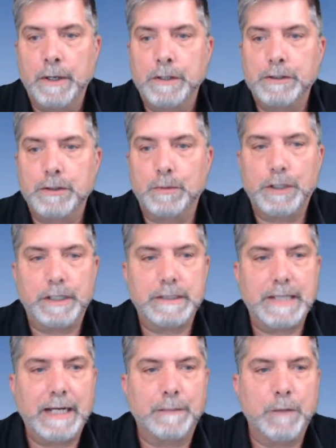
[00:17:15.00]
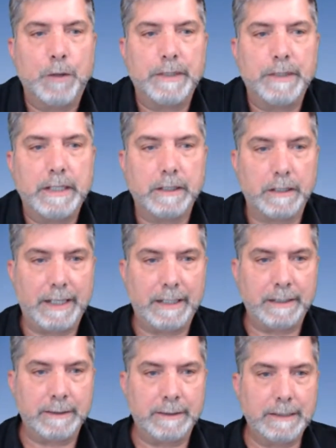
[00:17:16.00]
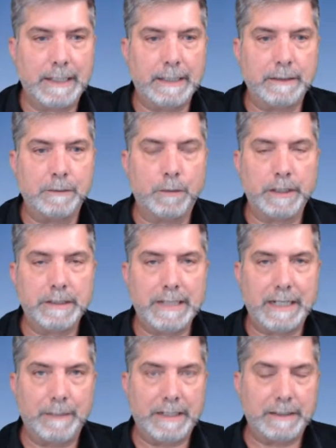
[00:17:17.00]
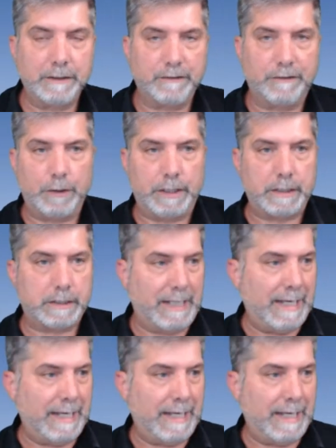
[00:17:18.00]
So we're going to take a moment here and we're going to take a minute to focus.